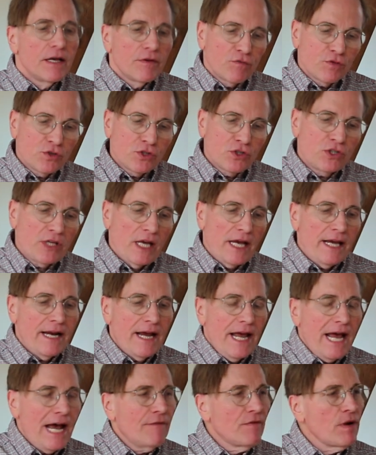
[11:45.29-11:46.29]
say
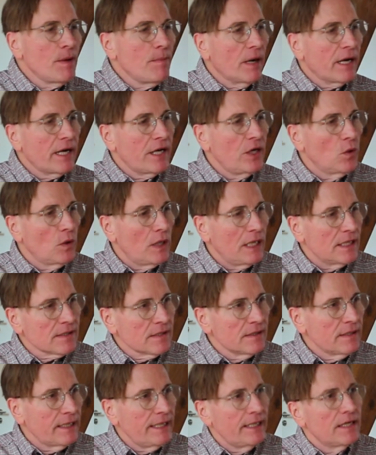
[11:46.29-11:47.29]
to everybody who
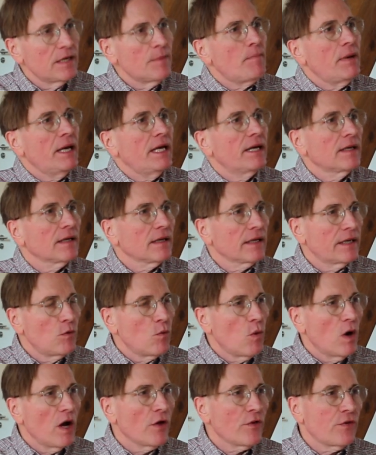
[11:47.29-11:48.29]
isn't independently
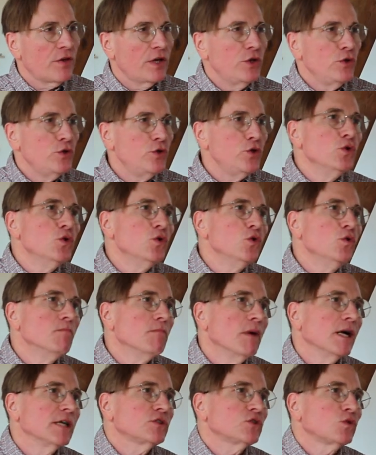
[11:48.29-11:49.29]
wealthy, you
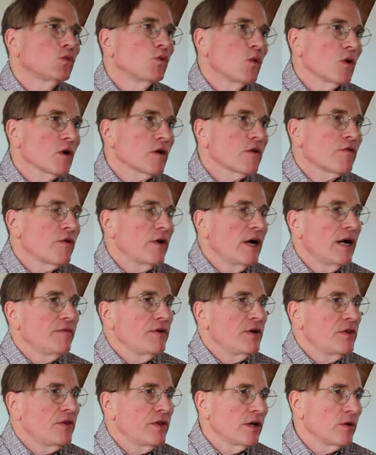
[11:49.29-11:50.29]
must work for
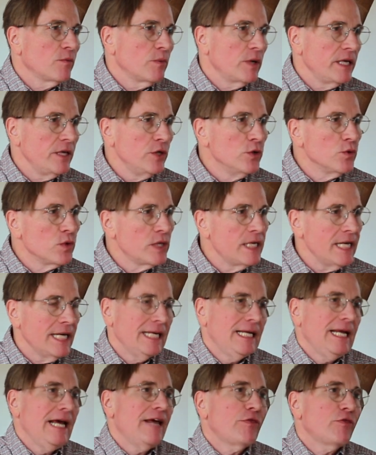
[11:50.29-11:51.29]
everything we, you
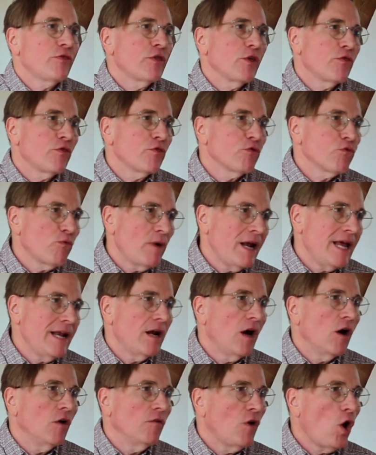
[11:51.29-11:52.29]
get at the
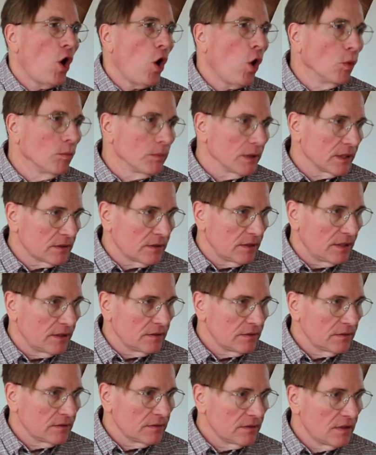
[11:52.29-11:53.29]
threat of
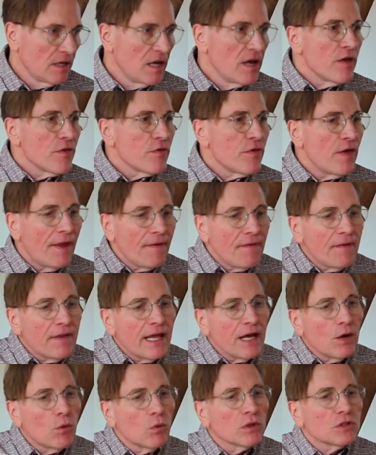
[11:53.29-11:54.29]
homelessness, then
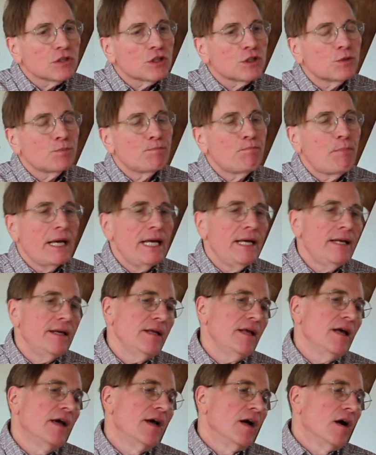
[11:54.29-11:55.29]
they will
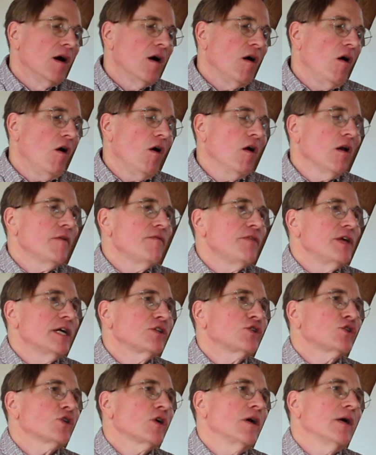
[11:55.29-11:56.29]
spend all of
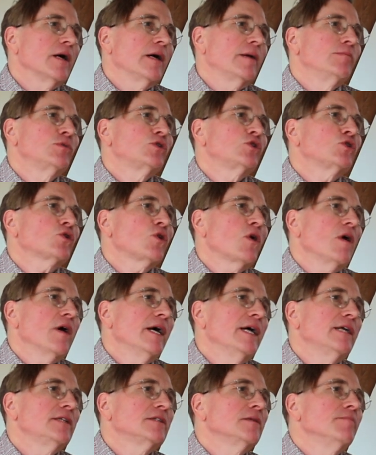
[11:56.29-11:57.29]
their time
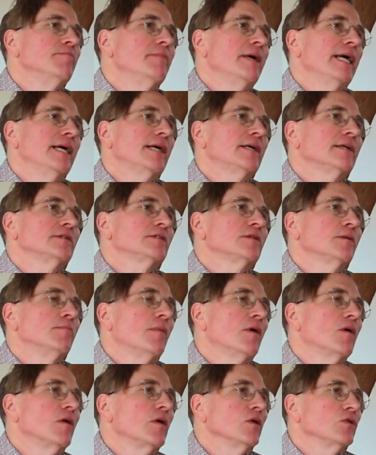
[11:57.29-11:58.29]
trying to make
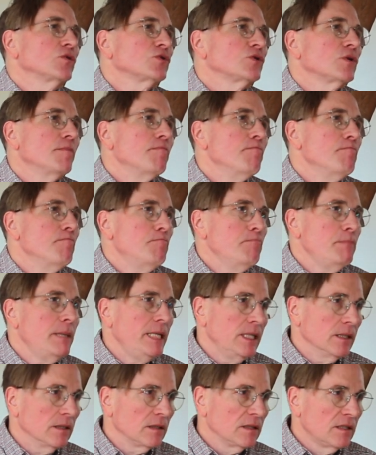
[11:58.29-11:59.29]
tomorrow's
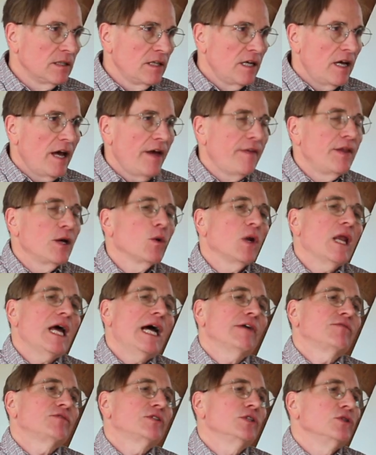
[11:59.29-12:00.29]
meal. And they will
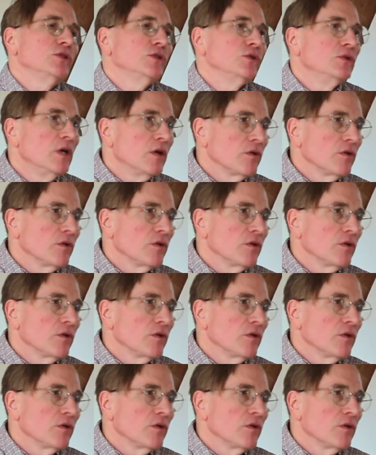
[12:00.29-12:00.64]
have to do